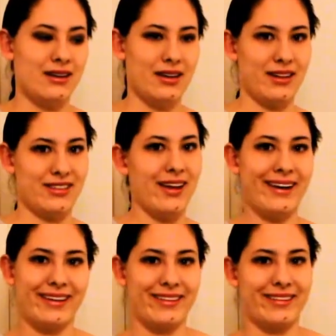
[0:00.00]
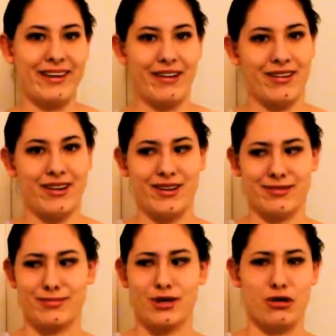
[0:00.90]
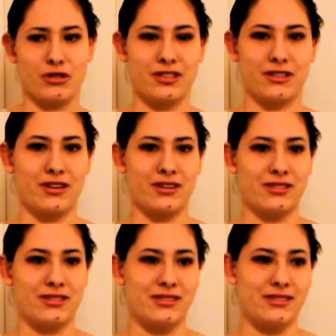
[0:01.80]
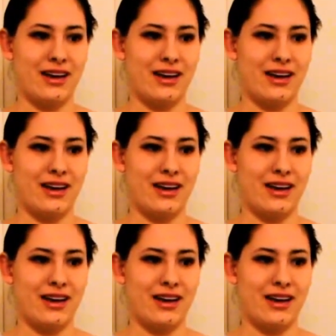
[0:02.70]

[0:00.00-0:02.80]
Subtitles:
it's like there are corset gods